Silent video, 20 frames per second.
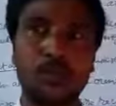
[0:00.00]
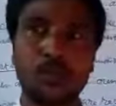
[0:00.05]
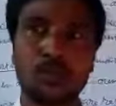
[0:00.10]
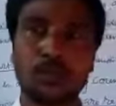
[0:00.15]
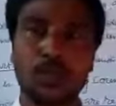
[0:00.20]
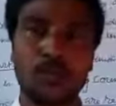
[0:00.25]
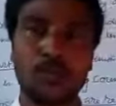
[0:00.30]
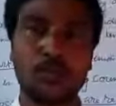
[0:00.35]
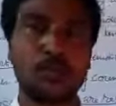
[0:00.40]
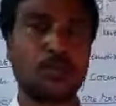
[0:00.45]
to
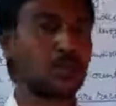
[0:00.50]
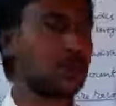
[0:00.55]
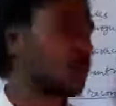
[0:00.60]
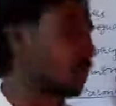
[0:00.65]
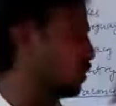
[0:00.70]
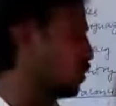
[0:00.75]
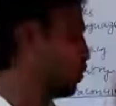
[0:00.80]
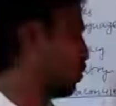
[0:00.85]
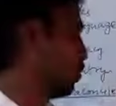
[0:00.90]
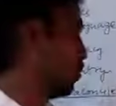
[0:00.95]
support
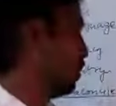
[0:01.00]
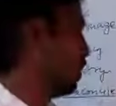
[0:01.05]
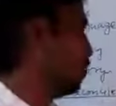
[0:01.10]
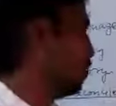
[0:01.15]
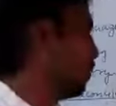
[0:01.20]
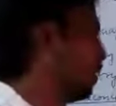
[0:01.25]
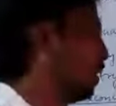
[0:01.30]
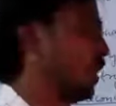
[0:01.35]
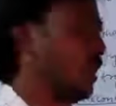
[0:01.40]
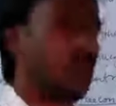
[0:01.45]
these two
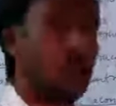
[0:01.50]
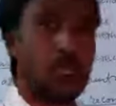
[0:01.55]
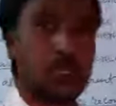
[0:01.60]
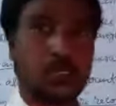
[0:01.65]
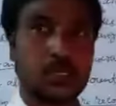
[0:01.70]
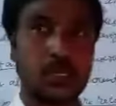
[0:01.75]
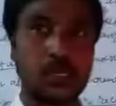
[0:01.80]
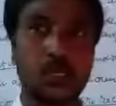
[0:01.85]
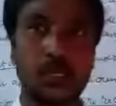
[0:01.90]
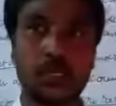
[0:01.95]
people.
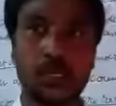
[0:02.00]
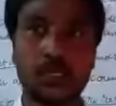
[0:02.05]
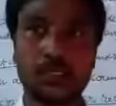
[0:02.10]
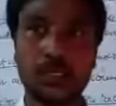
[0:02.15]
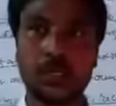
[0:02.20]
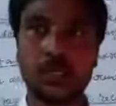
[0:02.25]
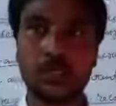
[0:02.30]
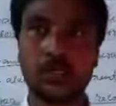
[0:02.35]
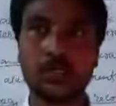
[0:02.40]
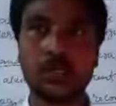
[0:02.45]
As
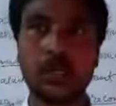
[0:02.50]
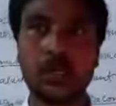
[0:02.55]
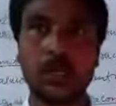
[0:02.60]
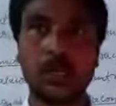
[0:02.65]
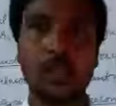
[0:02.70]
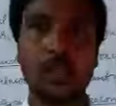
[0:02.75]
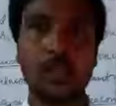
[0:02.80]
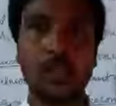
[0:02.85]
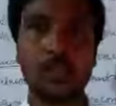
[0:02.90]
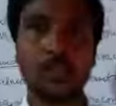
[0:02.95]
a result,
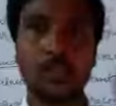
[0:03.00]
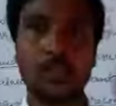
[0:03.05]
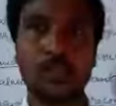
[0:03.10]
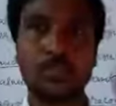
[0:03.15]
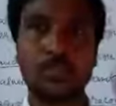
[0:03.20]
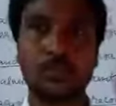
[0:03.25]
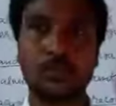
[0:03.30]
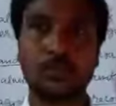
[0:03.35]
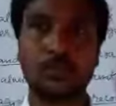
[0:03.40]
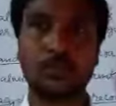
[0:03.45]

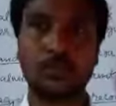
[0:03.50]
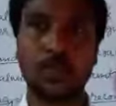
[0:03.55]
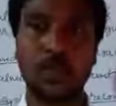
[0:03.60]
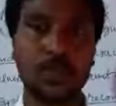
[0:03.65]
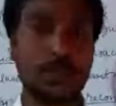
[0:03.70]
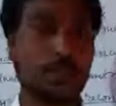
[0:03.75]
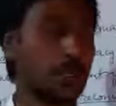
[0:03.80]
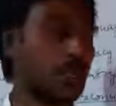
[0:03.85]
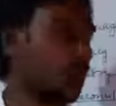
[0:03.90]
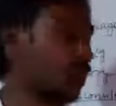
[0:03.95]
this
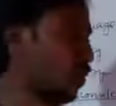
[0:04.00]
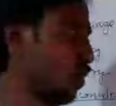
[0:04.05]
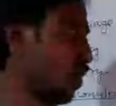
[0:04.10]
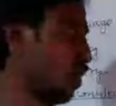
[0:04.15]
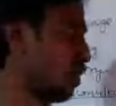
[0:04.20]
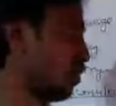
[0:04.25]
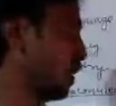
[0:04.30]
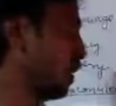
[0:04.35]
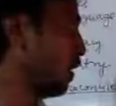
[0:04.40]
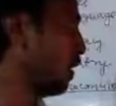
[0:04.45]
Peter
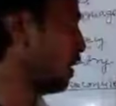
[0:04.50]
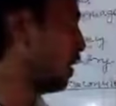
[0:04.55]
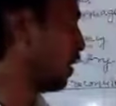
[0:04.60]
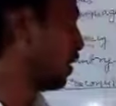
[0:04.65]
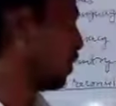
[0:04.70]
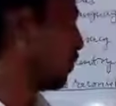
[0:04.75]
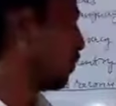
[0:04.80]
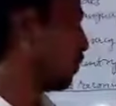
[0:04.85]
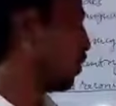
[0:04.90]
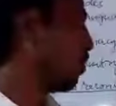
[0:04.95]
Norman
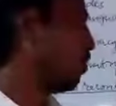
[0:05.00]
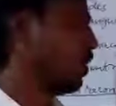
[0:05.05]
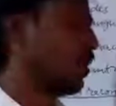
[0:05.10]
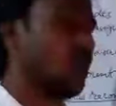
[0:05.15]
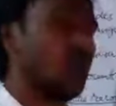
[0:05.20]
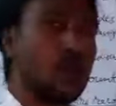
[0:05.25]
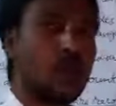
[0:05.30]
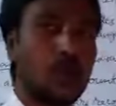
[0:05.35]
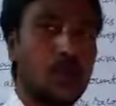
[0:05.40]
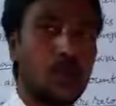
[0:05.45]

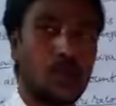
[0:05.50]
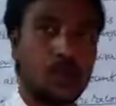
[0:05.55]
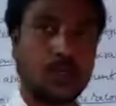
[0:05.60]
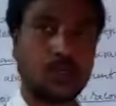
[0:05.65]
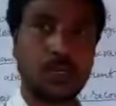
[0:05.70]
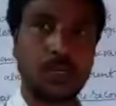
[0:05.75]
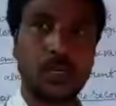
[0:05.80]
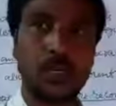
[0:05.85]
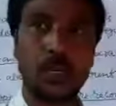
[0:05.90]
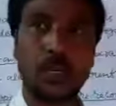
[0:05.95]
from
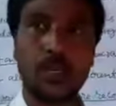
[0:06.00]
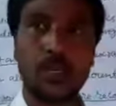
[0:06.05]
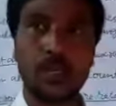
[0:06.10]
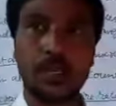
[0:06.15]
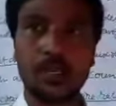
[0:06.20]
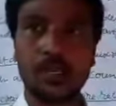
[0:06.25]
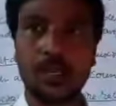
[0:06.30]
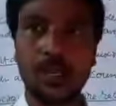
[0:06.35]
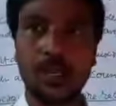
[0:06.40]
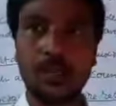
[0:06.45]
Australia,
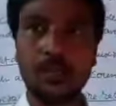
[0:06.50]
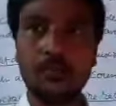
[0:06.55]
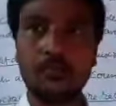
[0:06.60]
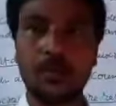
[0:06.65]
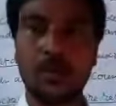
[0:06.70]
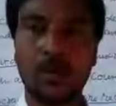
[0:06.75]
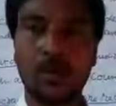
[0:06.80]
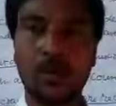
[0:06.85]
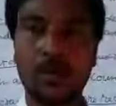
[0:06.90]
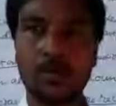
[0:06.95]
he
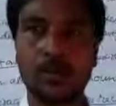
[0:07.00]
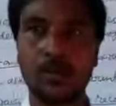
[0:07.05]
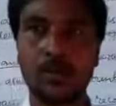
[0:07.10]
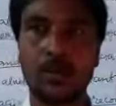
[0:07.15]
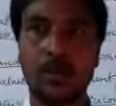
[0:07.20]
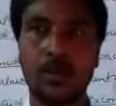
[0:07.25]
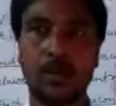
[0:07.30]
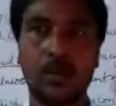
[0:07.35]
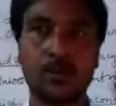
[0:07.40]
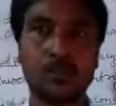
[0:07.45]
was
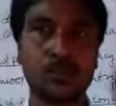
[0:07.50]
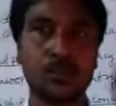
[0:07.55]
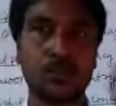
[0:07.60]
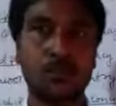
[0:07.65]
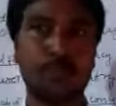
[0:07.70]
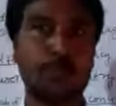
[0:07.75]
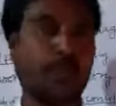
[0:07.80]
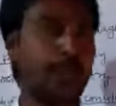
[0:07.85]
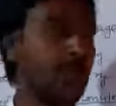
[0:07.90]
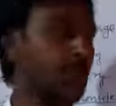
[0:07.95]

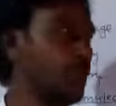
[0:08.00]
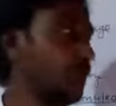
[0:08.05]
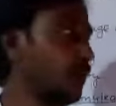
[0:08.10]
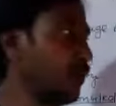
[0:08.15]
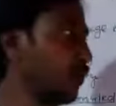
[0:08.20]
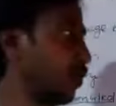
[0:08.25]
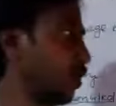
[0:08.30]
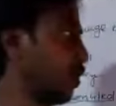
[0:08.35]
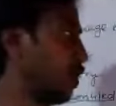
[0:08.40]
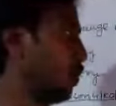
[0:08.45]
also
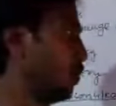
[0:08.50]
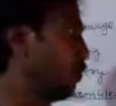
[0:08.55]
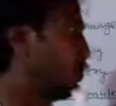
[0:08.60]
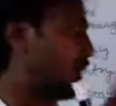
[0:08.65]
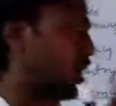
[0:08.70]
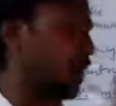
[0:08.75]
banned from